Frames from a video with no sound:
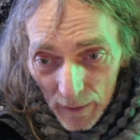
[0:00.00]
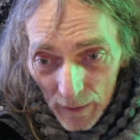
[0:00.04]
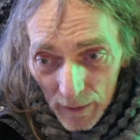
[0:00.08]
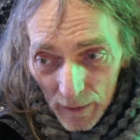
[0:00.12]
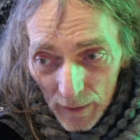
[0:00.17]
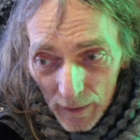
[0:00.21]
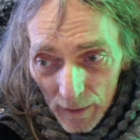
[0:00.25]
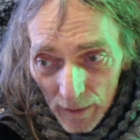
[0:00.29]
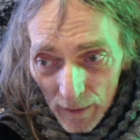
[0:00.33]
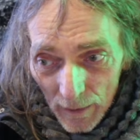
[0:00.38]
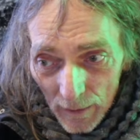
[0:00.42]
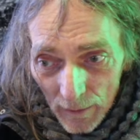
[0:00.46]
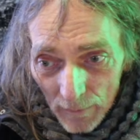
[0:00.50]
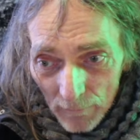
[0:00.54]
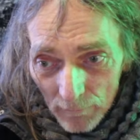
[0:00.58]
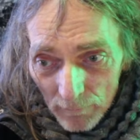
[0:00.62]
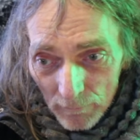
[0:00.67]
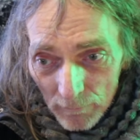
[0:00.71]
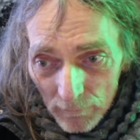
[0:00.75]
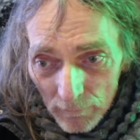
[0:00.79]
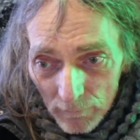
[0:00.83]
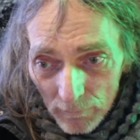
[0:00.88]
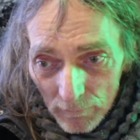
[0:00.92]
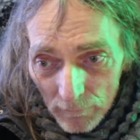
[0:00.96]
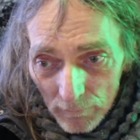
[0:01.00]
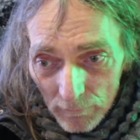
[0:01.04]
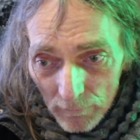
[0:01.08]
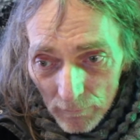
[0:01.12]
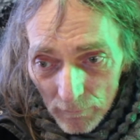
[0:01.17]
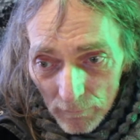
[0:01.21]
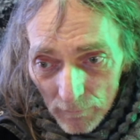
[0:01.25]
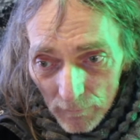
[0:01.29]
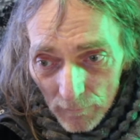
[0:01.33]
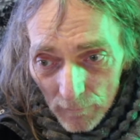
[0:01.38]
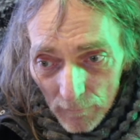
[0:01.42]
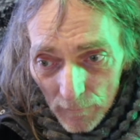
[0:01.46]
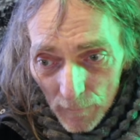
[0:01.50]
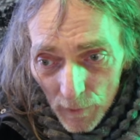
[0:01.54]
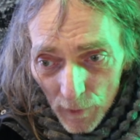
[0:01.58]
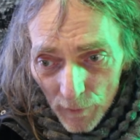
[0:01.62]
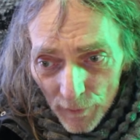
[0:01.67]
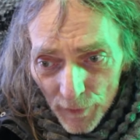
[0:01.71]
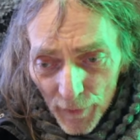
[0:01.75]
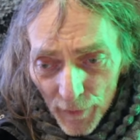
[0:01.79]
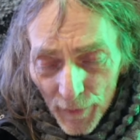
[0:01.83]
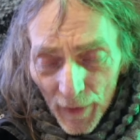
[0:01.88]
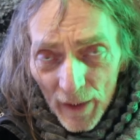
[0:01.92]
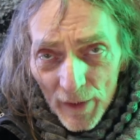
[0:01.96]
A few
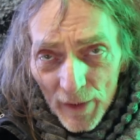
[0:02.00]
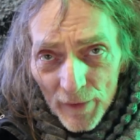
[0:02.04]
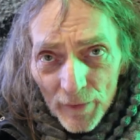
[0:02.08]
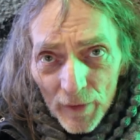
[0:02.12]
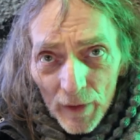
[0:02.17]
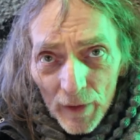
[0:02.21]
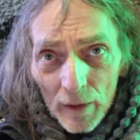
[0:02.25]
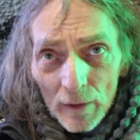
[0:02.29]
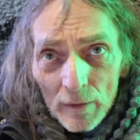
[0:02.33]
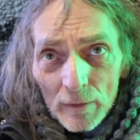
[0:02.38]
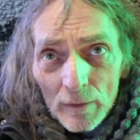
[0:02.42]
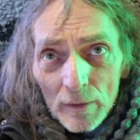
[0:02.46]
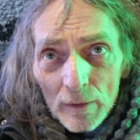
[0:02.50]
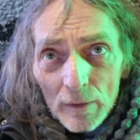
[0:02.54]
nights ago.